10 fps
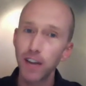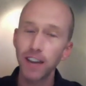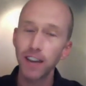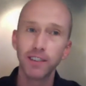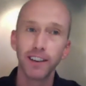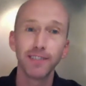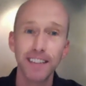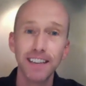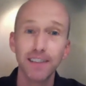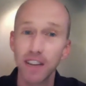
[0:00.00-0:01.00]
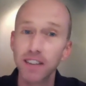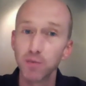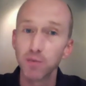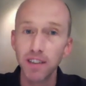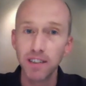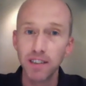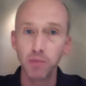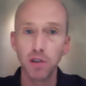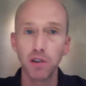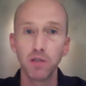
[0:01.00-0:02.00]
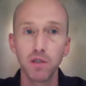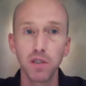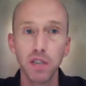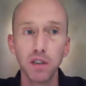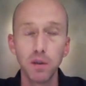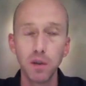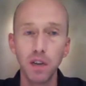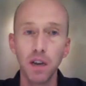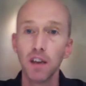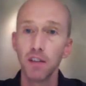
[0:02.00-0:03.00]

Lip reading: yourself, see if that's really something you're interested in doing.